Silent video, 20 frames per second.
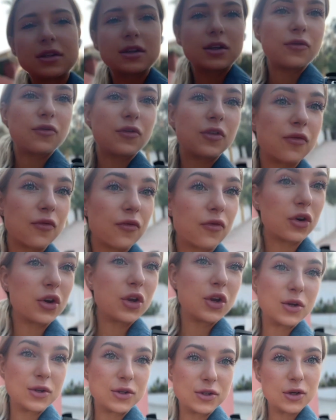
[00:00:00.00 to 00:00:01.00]
didn't film for
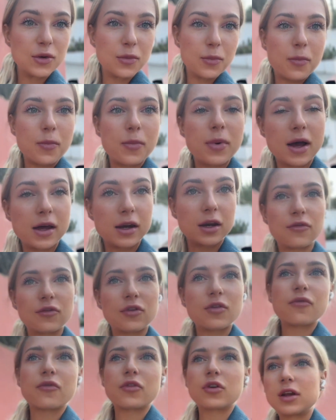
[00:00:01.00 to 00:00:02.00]
YouTube, but I
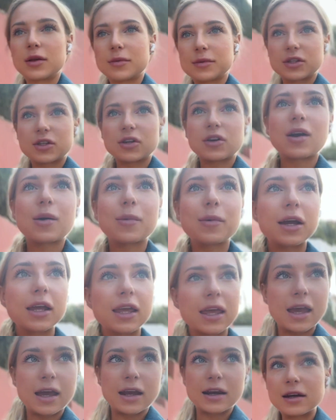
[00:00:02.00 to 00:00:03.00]
filmed for Instagram
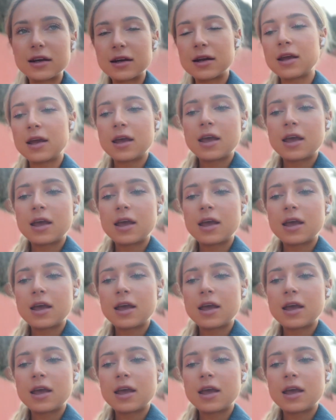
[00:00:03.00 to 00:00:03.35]
again.